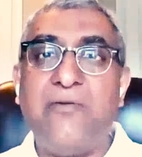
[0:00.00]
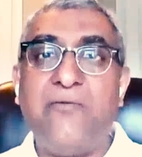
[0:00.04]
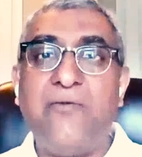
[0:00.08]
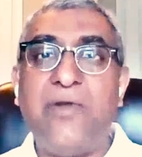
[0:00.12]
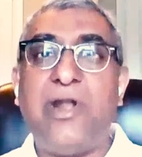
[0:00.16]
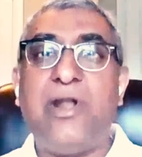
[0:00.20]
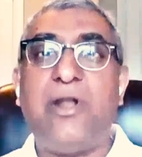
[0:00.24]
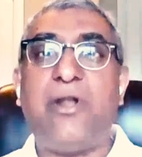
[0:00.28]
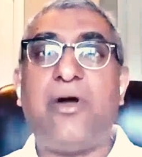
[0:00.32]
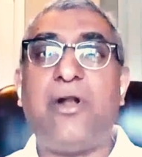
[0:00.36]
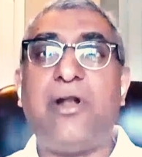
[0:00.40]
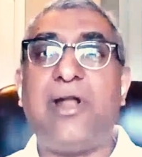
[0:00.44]

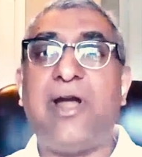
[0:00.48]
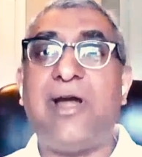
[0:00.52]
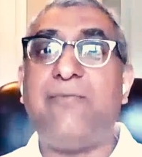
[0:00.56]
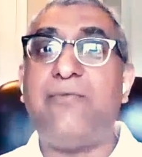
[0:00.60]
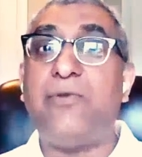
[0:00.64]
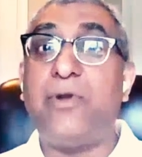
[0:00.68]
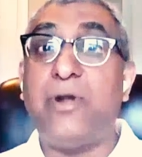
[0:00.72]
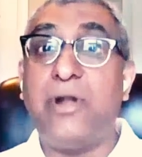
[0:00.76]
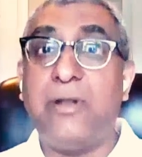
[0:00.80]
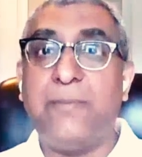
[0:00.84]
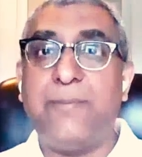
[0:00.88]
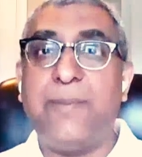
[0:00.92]
will not
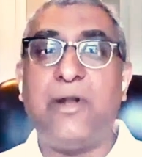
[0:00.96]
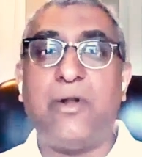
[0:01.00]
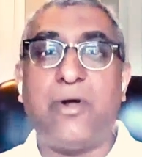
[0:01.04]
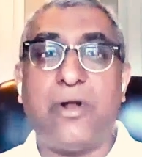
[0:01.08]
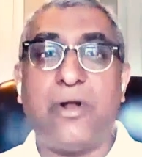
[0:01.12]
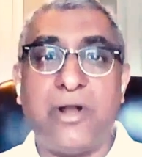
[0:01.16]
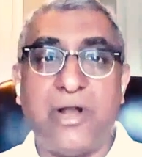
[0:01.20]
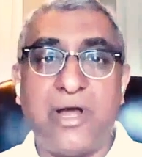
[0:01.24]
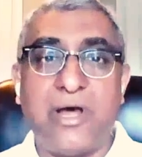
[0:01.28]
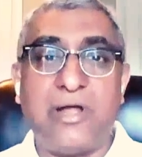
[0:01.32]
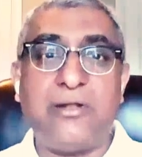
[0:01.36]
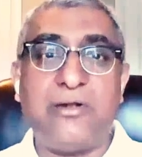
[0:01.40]
have to depend
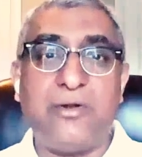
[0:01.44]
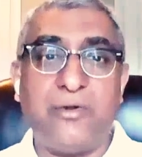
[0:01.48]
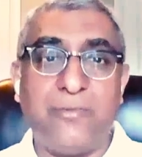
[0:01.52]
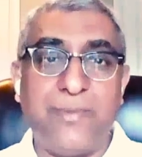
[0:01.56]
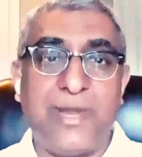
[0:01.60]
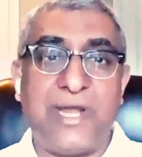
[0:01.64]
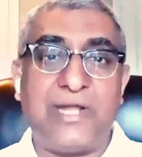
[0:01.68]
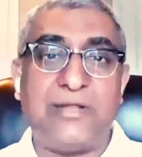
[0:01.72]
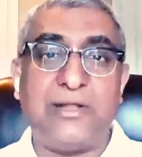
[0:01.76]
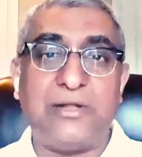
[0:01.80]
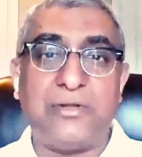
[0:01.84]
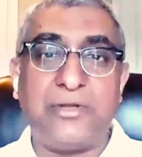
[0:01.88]
on us to
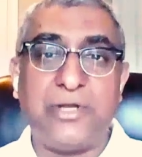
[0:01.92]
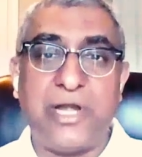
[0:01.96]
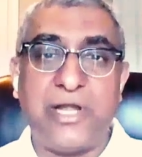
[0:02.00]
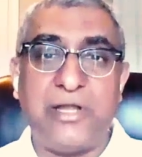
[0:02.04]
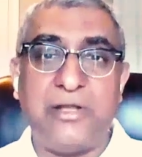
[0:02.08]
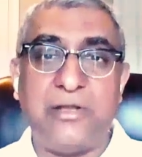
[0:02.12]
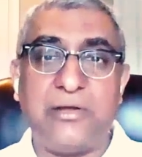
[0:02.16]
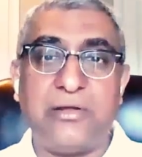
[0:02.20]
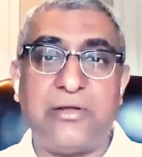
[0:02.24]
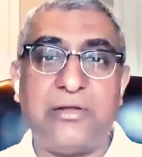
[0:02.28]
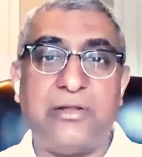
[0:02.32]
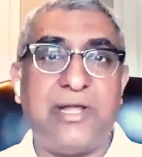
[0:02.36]
make the
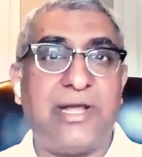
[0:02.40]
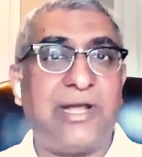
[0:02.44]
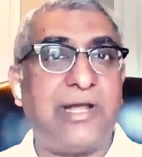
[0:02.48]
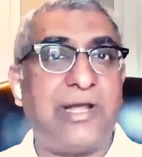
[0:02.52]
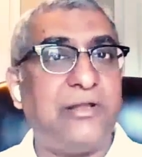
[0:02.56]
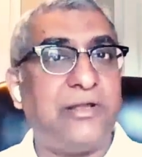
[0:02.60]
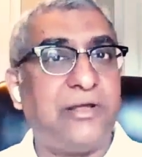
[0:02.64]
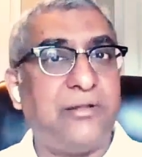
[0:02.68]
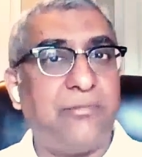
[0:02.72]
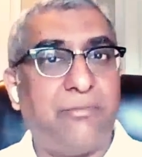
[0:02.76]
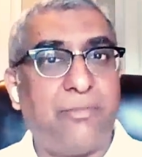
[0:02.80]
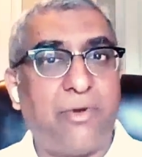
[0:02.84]
changes. They
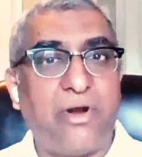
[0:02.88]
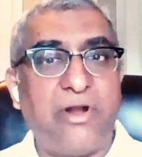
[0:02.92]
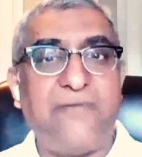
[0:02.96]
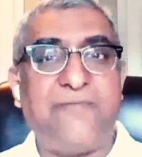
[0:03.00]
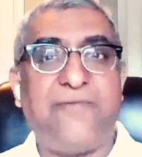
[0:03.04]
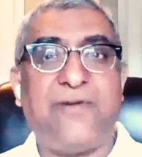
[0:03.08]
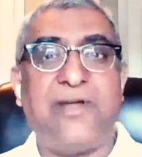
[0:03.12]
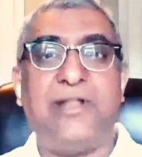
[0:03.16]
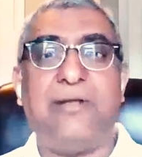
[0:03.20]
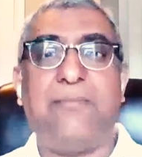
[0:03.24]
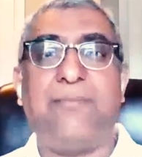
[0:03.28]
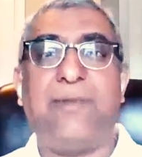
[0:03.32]
can just
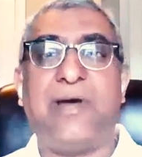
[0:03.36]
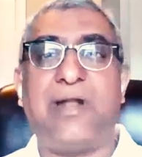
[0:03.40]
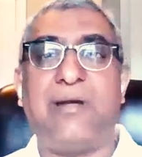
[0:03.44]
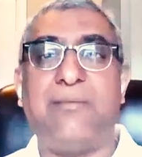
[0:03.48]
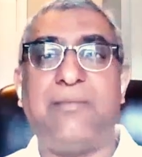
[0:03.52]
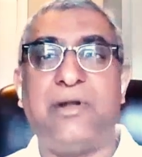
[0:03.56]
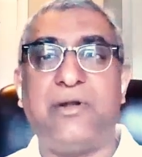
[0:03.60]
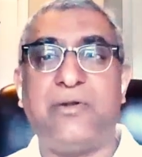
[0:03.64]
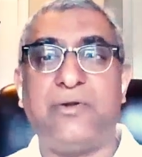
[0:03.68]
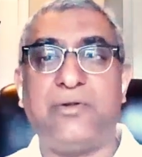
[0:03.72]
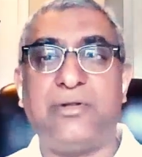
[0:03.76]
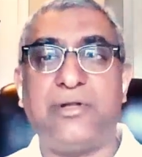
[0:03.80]
modify the
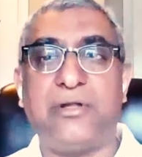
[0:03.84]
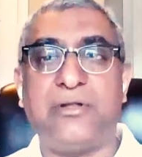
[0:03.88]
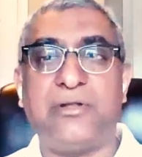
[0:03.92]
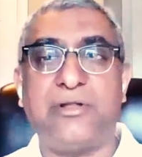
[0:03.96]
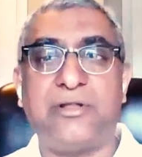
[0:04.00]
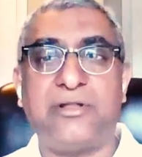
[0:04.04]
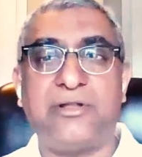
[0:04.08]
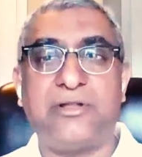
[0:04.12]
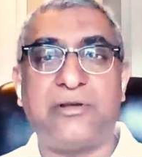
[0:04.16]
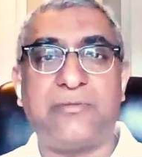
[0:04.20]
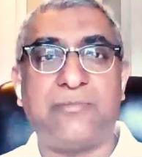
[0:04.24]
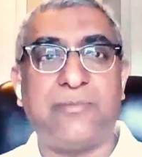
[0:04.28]
parameter on the
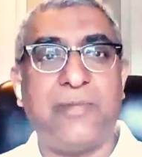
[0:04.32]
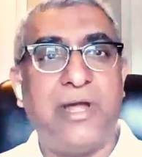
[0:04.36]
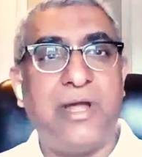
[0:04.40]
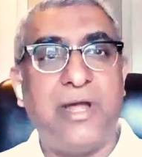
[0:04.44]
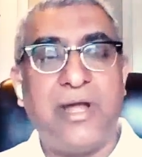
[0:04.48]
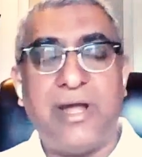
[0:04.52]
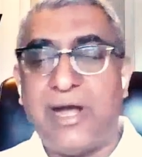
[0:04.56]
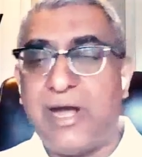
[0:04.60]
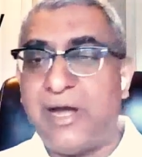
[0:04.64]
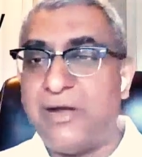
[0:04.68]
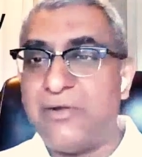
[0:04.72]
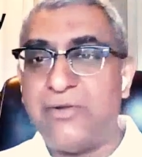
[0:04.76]
system
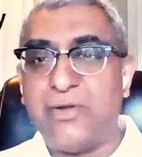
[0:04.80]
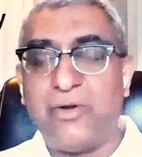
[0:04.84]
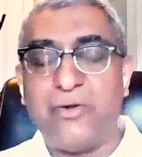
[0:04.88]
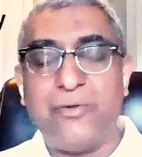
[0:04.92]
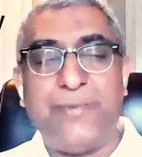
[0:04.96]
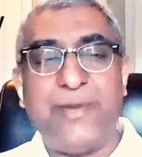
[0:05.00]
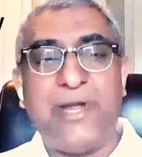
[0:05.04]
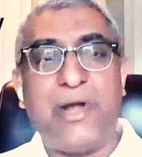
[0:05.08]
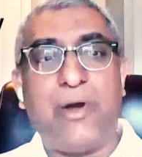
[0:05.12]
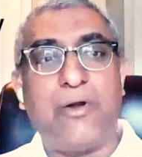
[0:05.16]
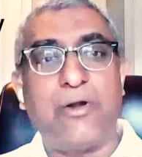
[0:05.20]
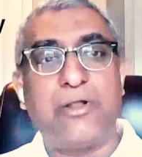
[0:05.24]
and they
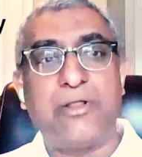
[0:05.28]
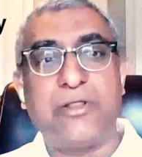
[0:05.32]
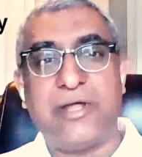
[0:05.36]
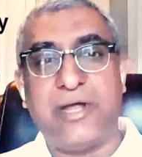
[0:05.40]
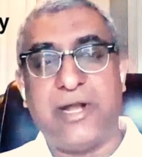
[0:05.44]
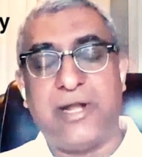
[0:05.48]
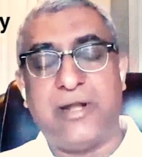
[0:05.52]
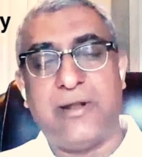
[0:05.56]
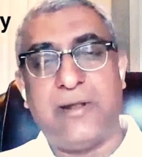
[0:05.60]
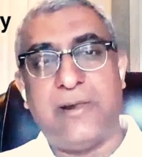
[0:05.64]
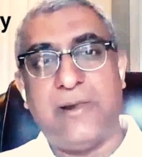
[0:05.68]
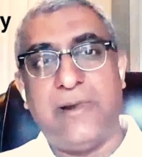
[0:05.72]
would be all
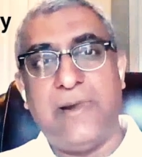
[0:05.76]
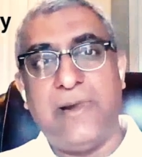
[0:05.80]
set.